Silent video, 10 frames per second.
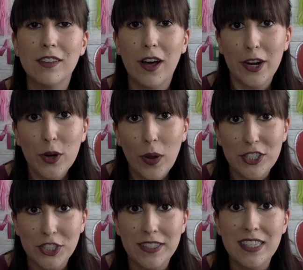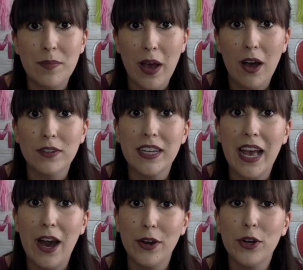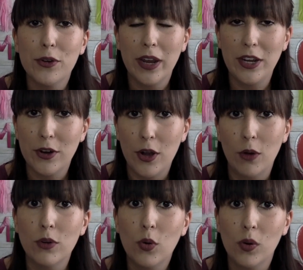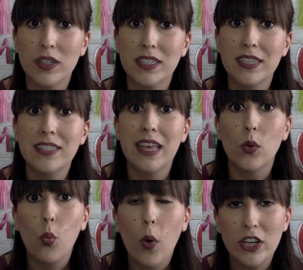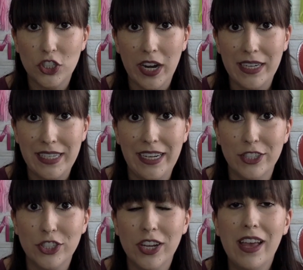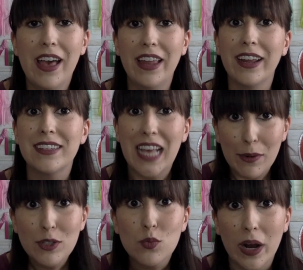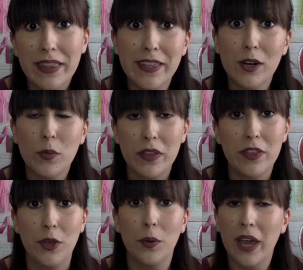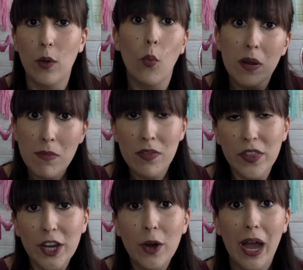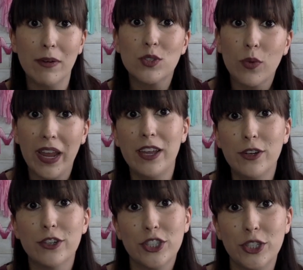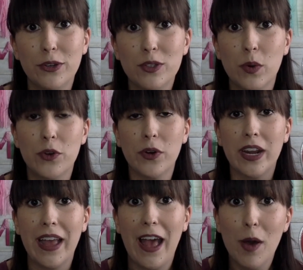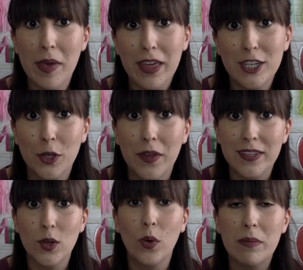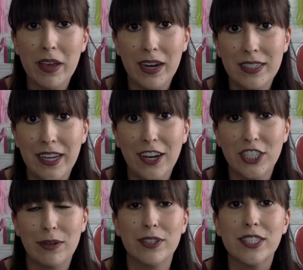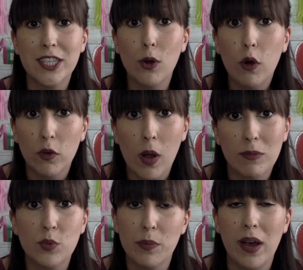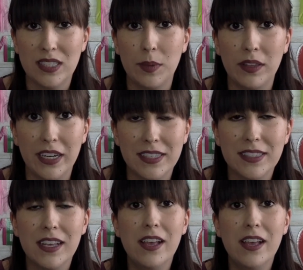lot of questions about how to create your own courses and what should I teach. And guys, I was right there with you. Okay, 1 month ago, I was right in your shoes wondering, how am I going to do this? What am I going to teach? And I was so overwhelmed with possibilities.